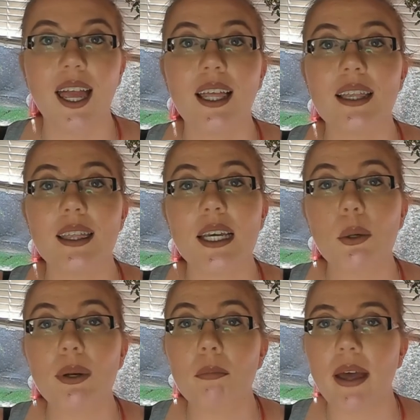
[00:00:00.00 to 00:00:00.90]

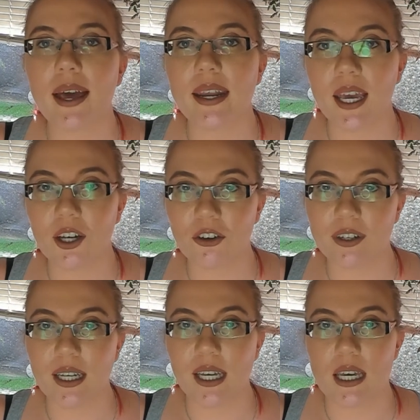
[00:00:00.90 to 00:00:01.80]
Liquid and powder
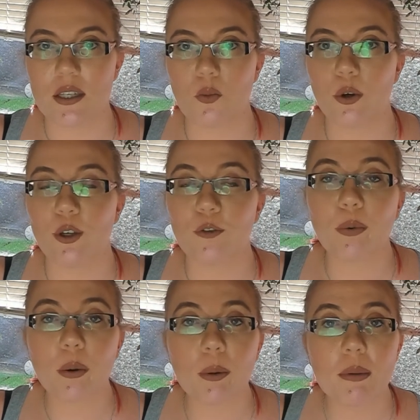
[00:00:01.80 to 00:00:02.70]
acrylic is what you've
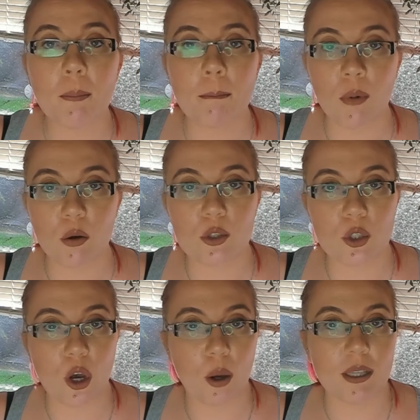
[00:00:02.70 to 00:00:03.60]
probably most
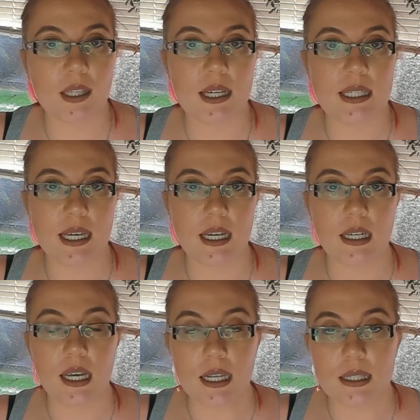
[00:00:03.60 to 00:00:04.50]
commonly seen
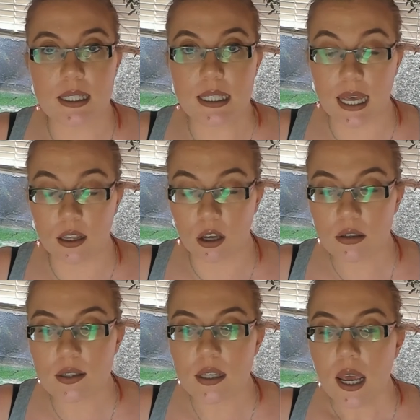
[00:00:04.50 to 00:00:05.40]
in
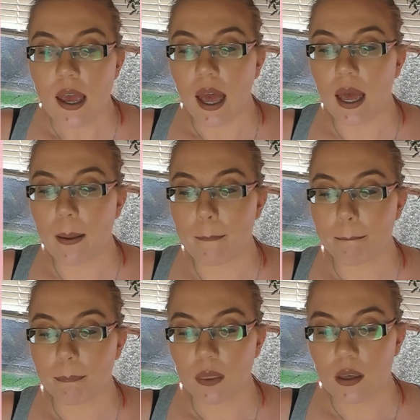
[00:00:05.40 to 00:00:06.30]
salons.
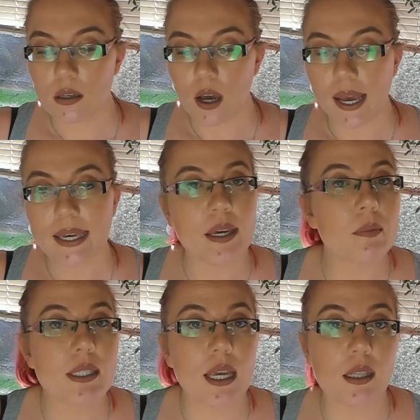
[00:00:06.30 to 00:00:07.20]
I keep
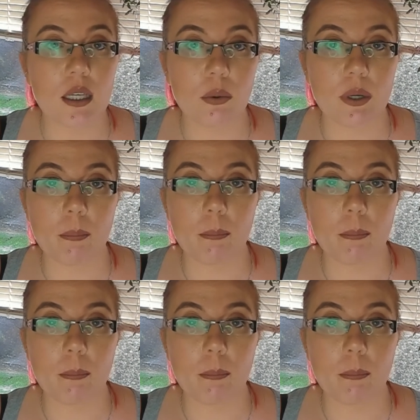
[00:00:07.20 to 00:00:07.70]
saying liquid and